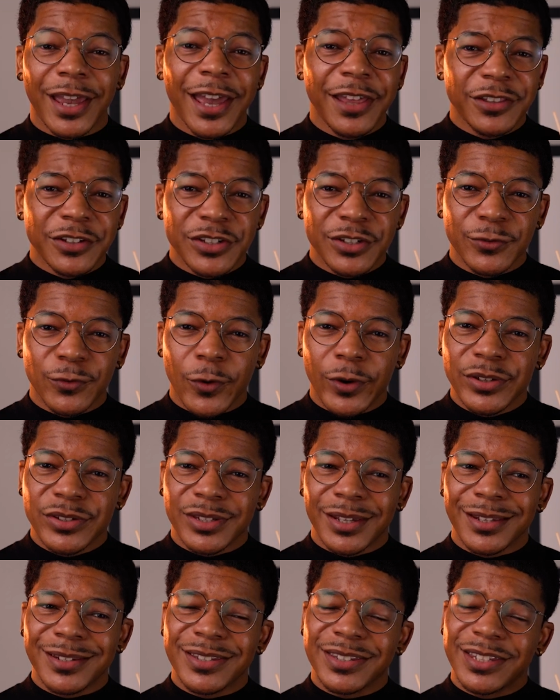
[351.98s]
And the Savoy
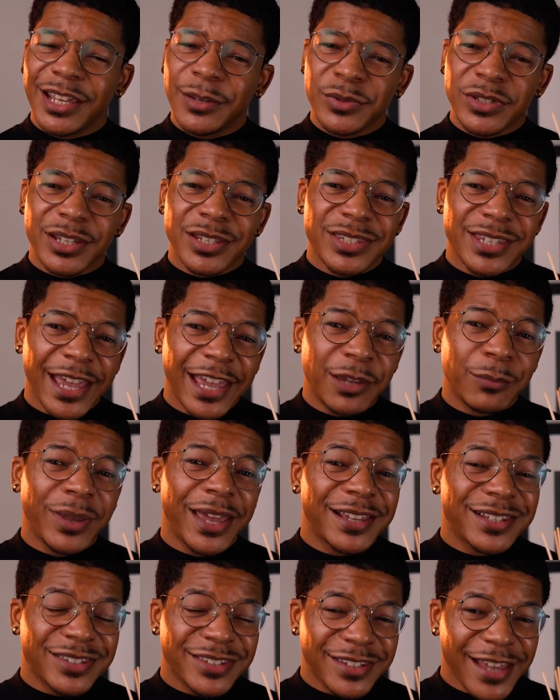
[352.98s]
scent seems to take me
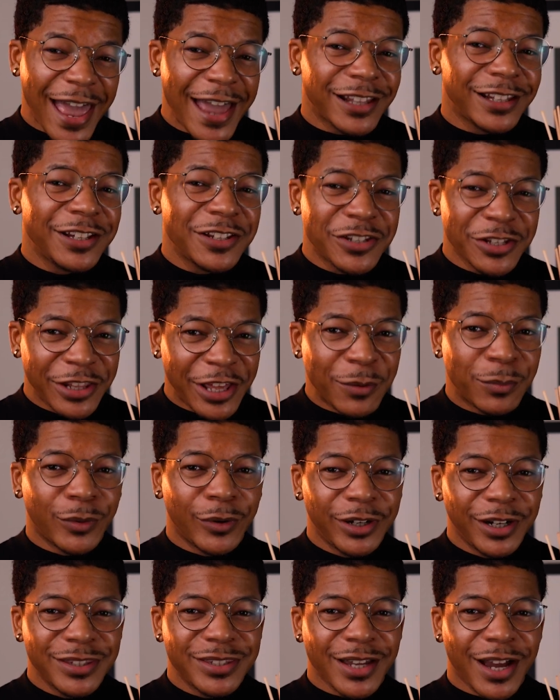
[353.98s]
exactly to that
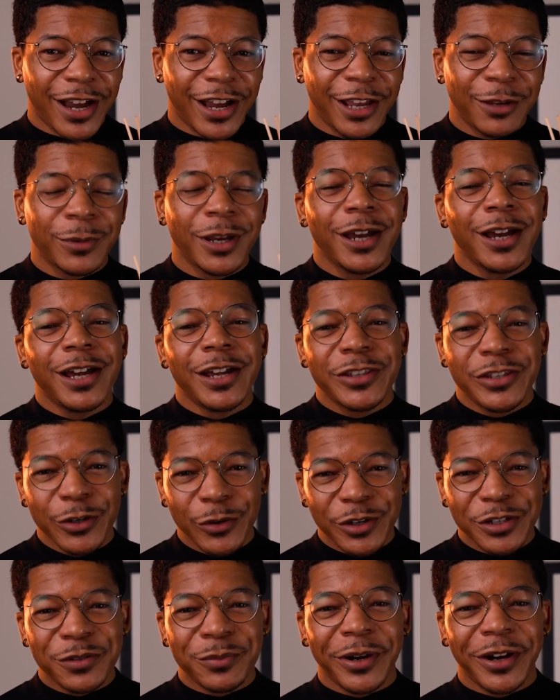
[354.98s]
point in time to
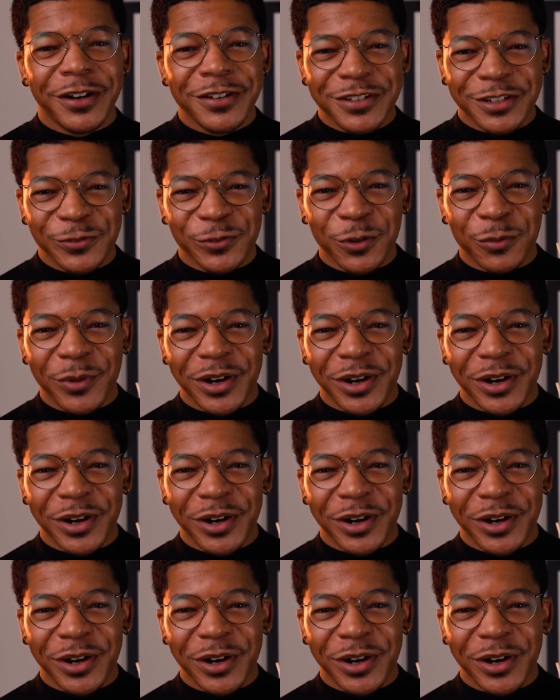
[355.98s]
experience it for